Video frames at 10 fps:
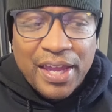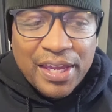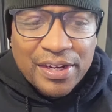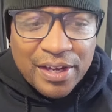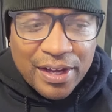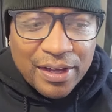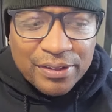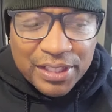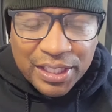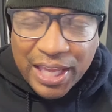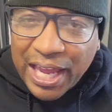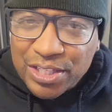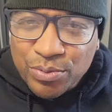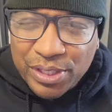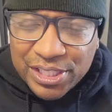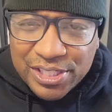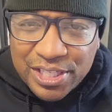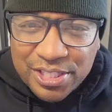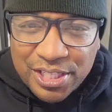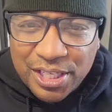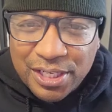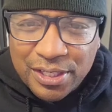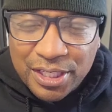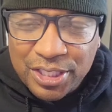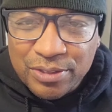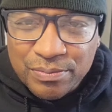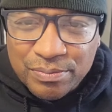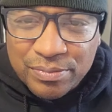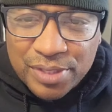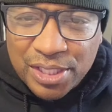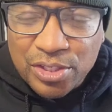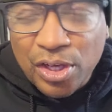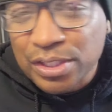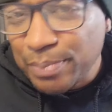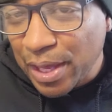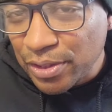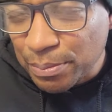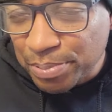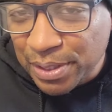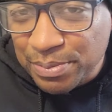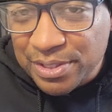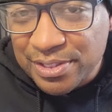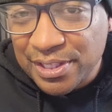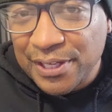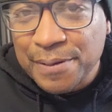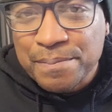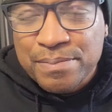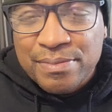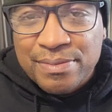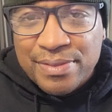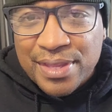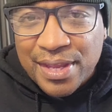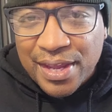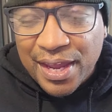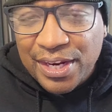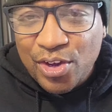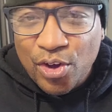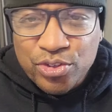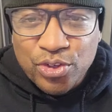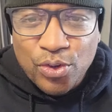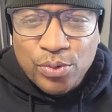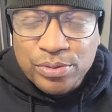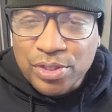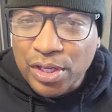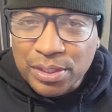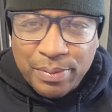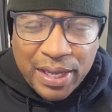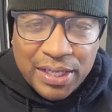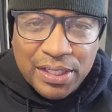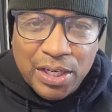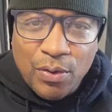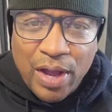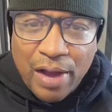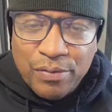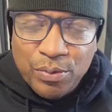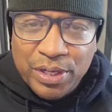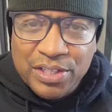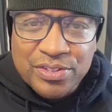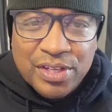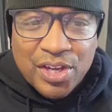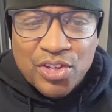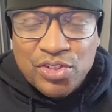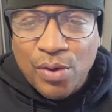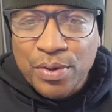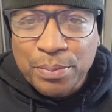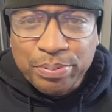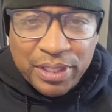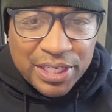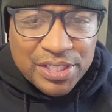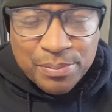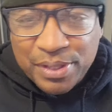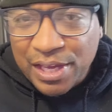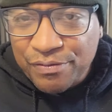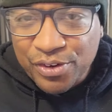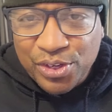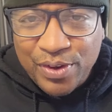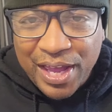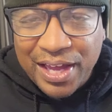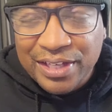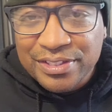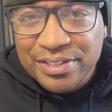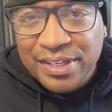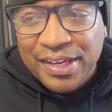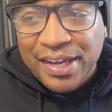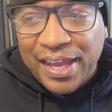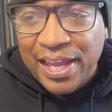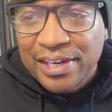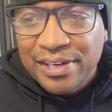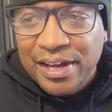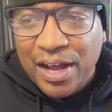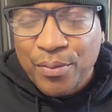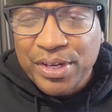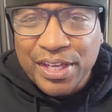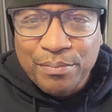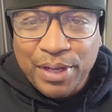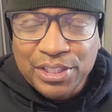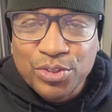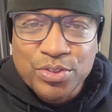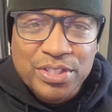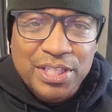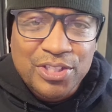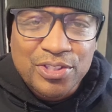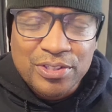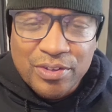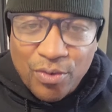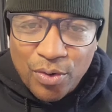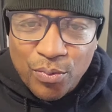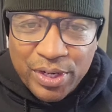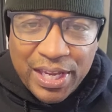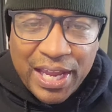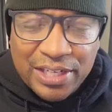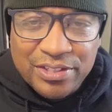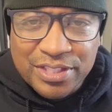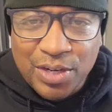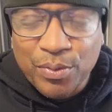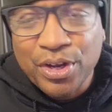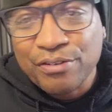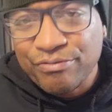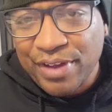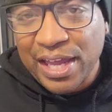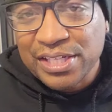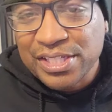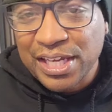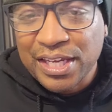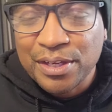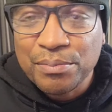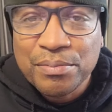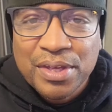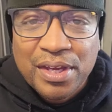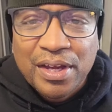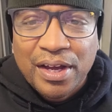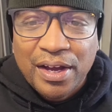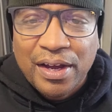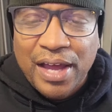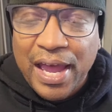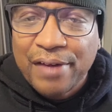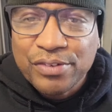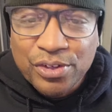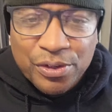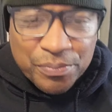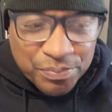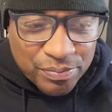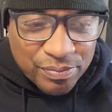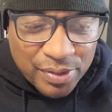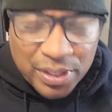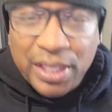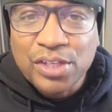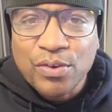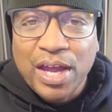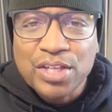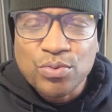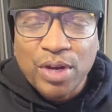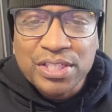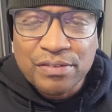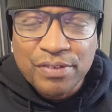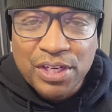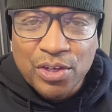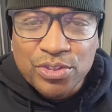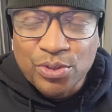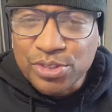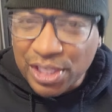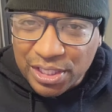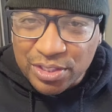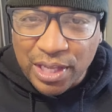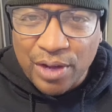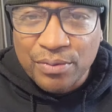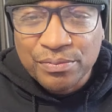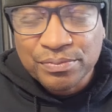And the last one he just did, he talked about the PBC. And he also talked about Canelo Alvarez. So I want to play some of that for you guys. And I want to give my 2 cents on what he had to say. We're going to fact check him after letting you guys watch the video. So check this out.